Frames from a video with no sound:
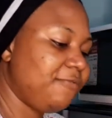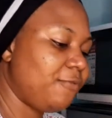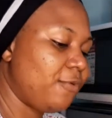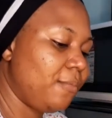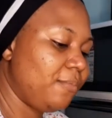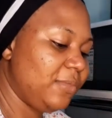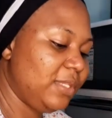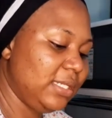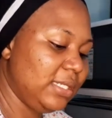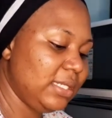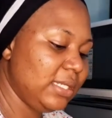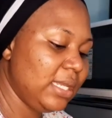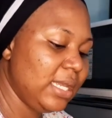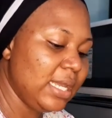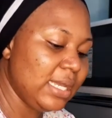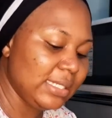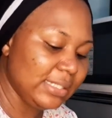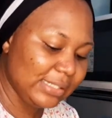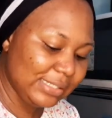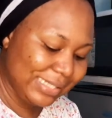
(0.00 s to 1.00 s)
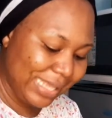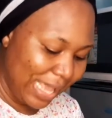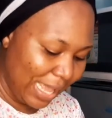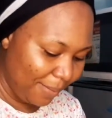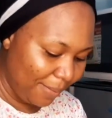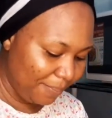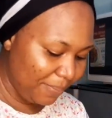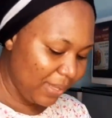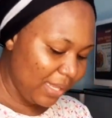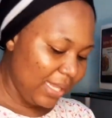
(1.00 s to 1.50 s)
from the
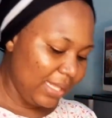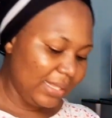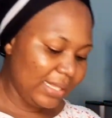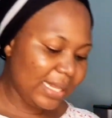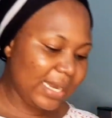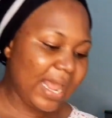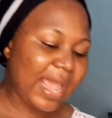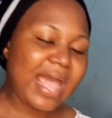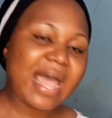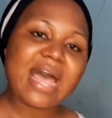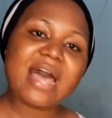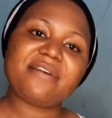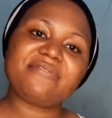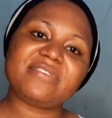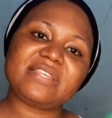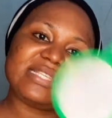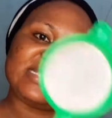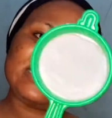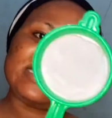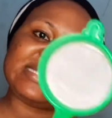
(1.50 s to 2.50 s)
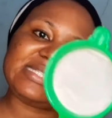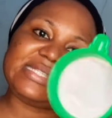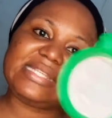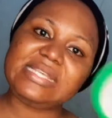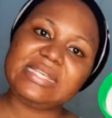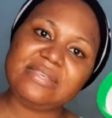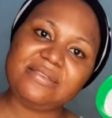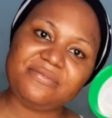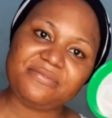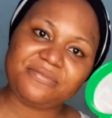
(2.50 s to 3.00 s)
tap. Then I have a
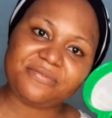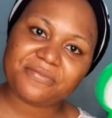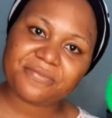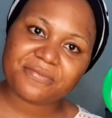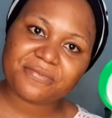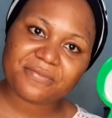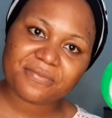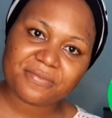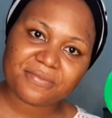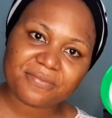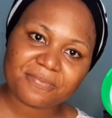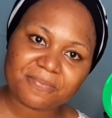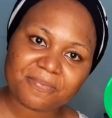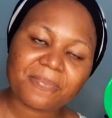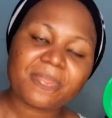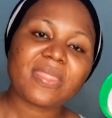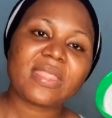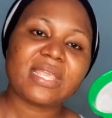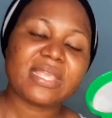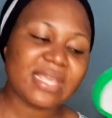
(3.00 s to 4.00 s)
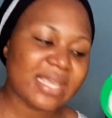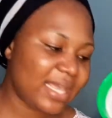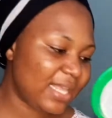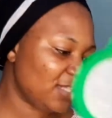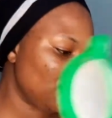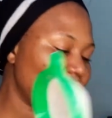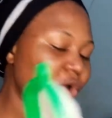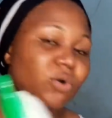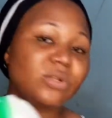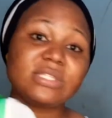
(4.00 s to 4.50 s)
sieve. Yes,
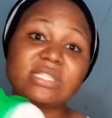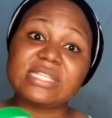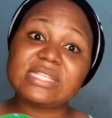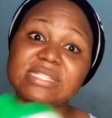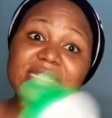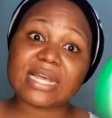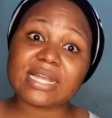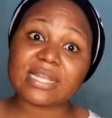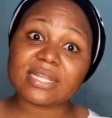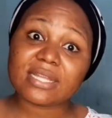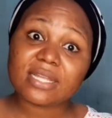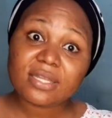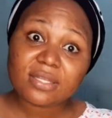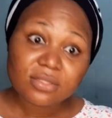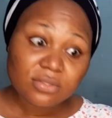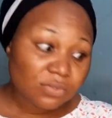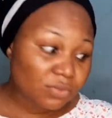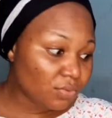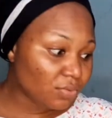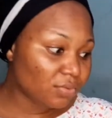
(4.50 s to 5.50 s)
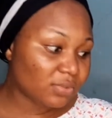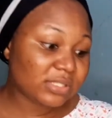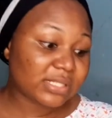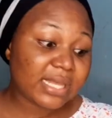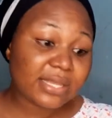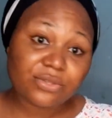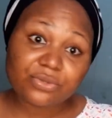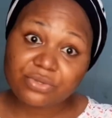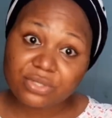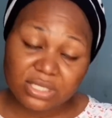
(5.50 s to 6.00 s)
all these are tools that
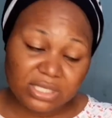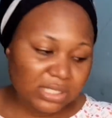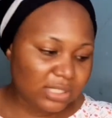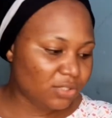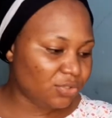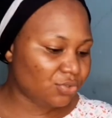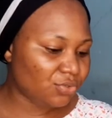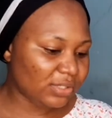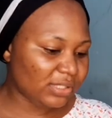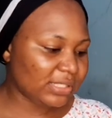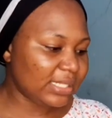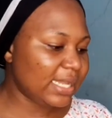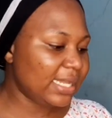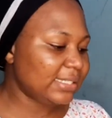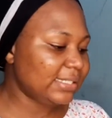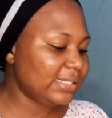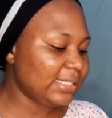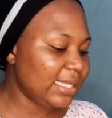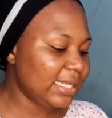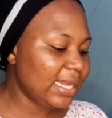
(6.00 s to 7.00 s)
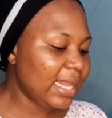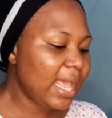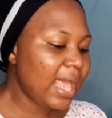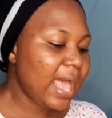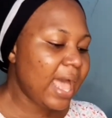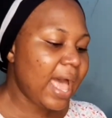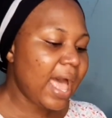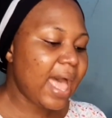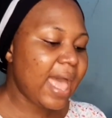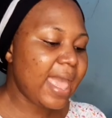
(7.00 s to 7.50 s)
you need to start. Then
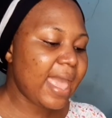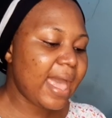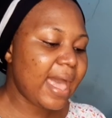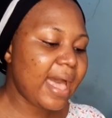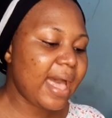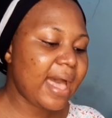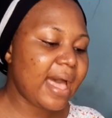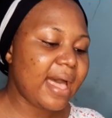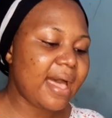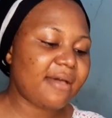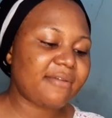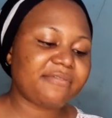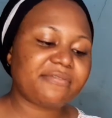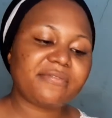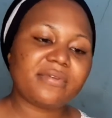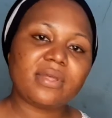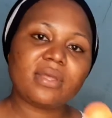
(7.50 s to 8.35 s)
I have